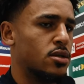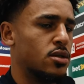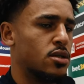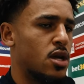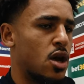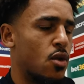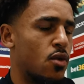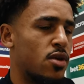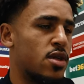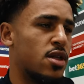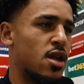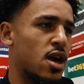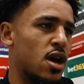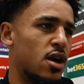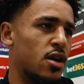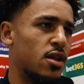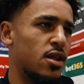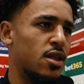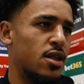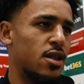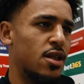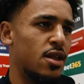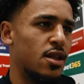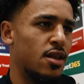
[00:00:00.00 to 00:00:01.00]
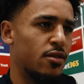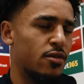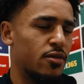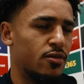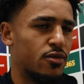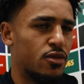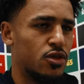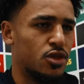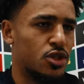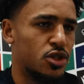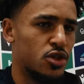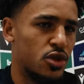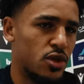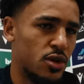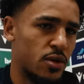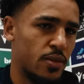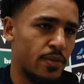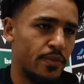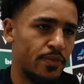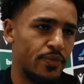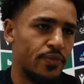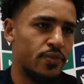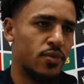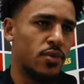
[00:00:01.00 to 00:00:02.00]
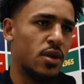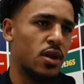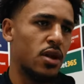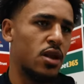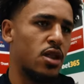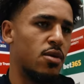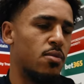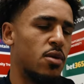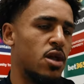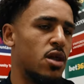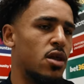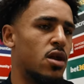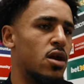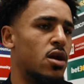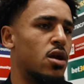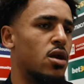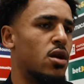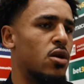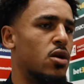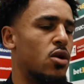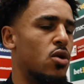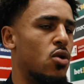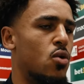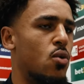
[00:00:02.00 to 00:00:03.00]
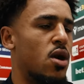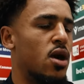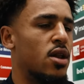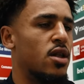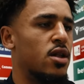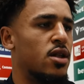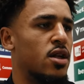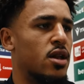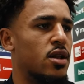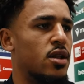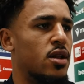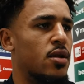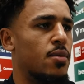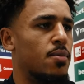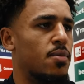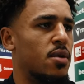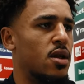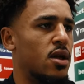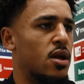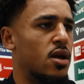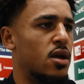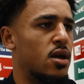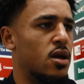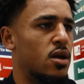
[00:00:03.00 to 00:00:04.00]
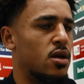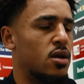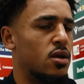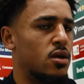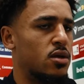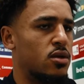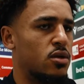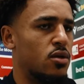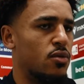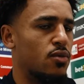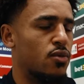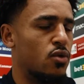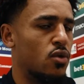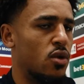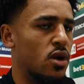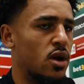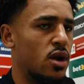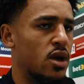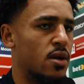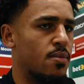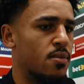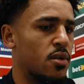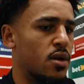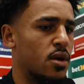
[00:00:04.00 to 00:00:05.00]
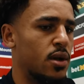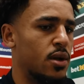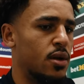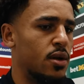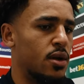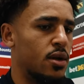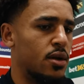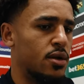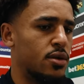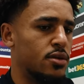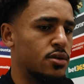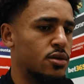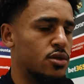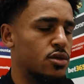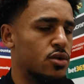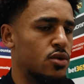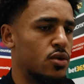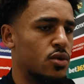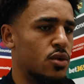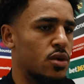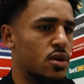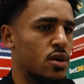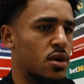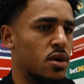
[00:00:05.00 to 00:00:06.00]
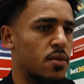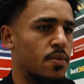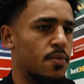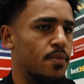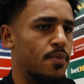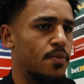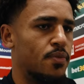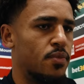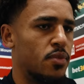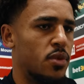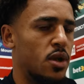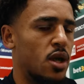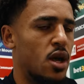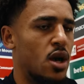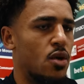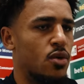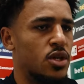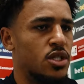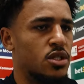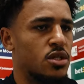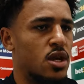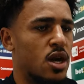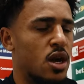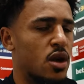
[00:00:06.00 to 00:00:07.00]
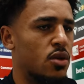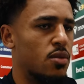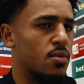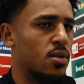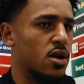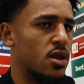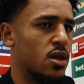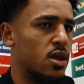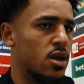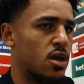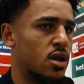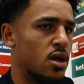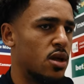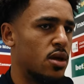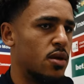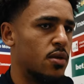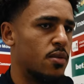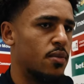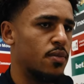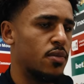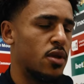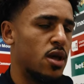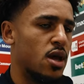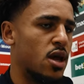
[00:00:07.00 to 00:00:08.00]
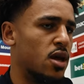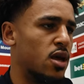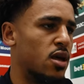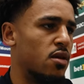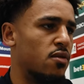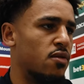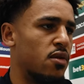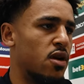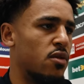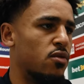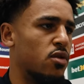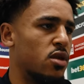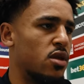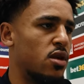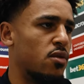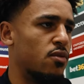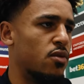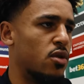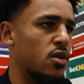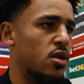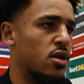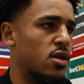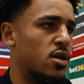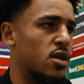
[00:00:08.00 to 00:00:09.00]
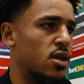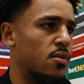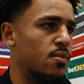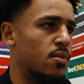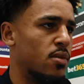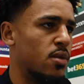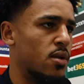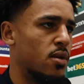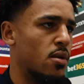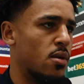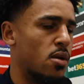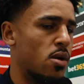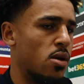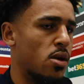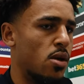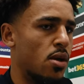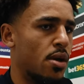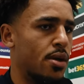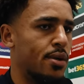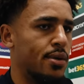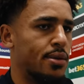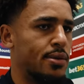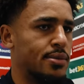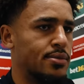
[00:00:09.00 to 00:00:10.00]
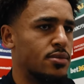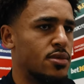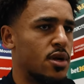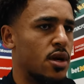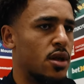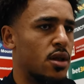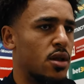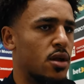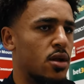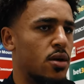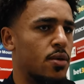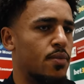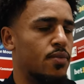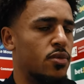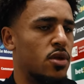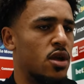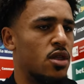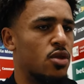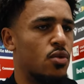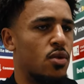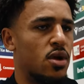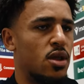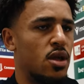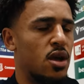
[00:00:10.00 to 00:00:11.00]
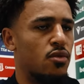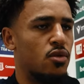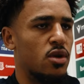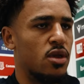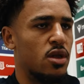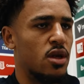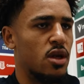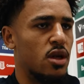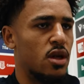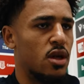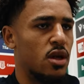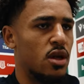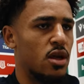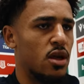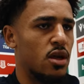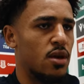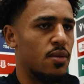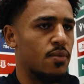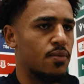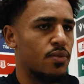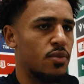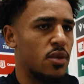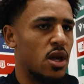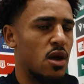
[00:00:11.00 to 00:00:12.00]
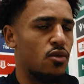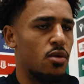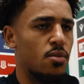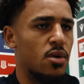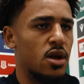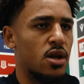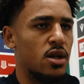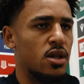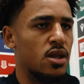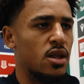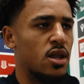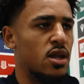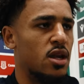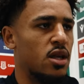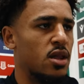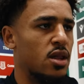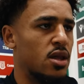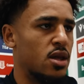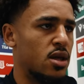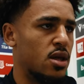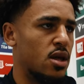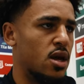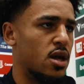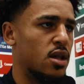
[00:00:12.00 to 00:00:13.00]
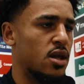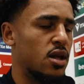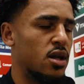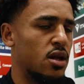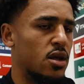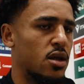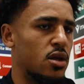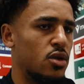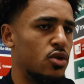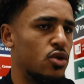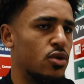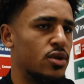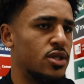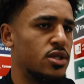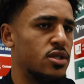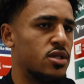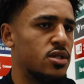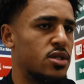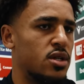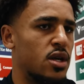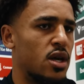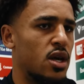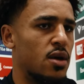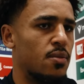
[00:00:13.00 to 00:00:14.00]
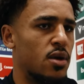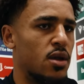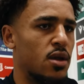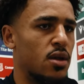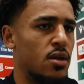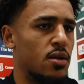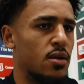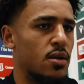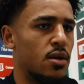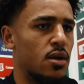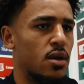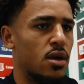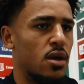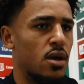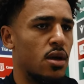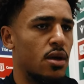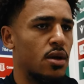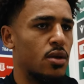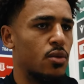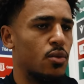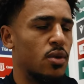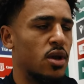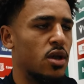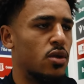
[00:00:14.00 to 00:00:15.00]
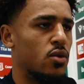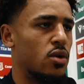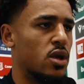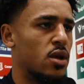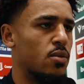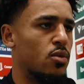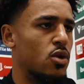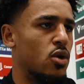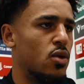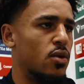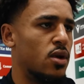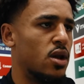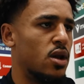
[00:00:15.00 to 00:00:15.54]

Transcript: I was tired, for sure. It's been a while that I didn't play a full game, so I was tired, but I gave everything for the team. And that's what everybody did, I think, during this game. And we need to keep going